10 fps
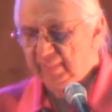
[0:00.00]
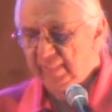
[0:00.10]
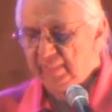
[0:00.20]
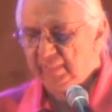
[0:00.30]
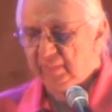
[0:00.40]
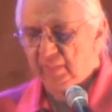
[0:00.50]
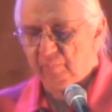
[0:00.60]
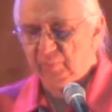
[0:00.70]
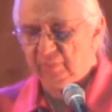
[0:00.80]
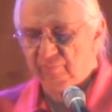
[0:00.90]
and economic
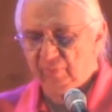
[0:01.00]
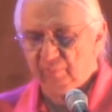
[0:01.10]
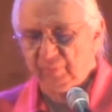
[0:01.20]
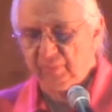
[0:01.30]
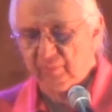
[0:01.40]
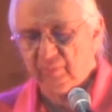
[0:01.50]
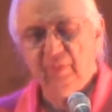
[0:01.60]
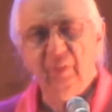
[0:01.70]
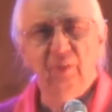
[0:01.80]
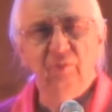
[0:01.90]
development,
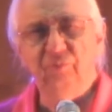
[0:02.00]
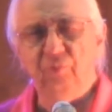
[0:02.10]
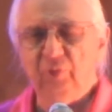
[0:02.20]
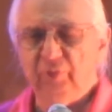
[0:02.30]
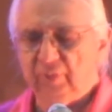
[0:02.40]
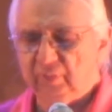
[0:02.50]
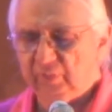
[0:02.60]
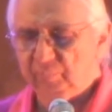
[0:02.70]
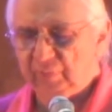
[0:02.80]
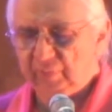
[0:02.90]
forced
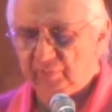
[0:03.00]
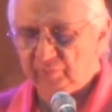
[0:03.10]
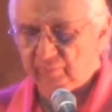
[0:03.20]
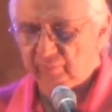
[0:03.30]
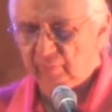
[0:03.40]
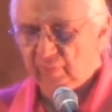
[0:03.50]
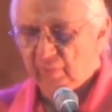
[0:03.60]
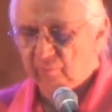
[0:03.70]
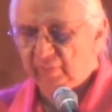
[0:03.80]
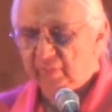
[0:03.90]
assimilation,
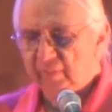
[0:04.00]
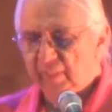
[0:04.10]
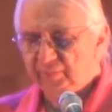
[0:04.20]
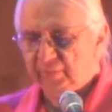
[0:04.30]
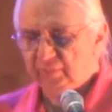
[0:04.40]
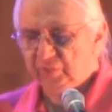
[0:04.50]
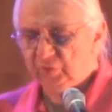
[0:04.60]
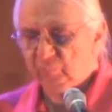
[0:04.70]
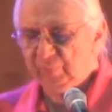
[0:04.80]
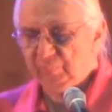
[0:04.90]
recognizing Indigenous
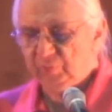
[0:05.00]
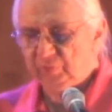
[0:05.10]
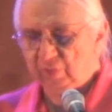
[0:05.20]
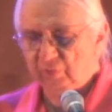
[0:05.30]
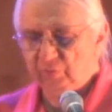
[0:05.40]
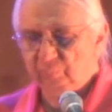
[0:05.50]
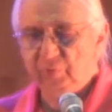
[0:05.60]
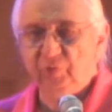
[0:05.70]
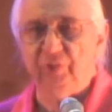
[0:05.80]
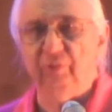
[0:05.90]
peoples'
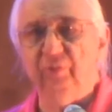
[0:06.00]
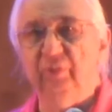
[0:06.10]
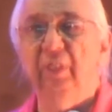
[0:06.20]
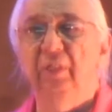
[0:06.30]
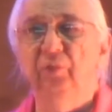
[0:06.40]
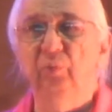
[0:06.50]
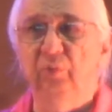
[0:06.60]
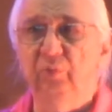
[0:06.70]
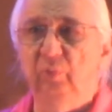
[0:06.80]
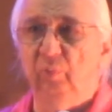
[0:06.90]
contributions to
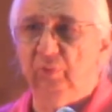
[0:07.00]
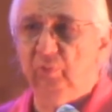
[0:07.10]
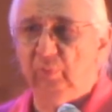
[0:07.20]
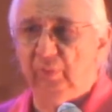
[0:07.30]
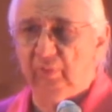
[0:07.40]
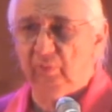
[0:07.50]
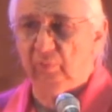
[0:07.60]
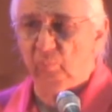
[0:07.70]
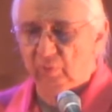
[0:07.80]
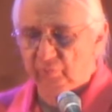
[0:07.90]
the
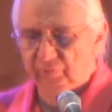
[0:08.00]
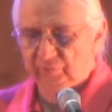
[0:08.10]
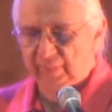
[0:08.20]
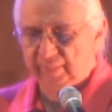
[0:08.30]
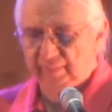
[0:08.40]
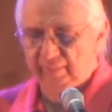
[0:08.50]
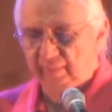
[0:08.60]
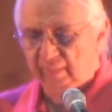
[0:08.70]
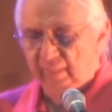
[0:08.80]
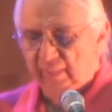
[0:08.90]
world society,
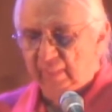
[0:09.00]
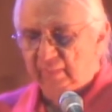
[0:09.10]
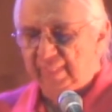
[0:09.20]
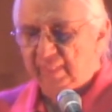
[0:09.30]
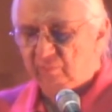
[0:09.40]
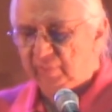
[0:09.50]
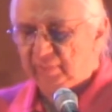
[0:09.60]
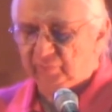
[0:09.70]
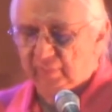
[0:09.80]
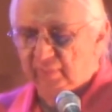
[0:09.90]
land rights
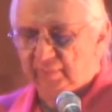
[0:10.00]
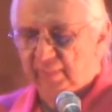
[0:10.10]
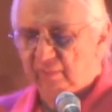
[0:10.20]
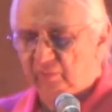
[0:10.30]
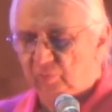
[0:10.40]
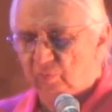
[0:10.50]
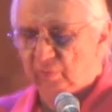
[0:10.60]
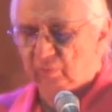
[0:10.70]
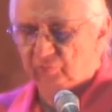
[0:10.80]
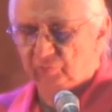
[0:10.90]
and territorial
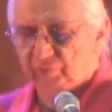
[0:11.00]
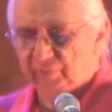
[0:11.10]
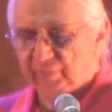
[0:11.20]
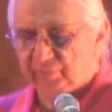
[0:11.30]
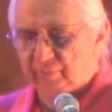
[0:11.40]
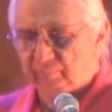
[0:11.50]
jurisdiction,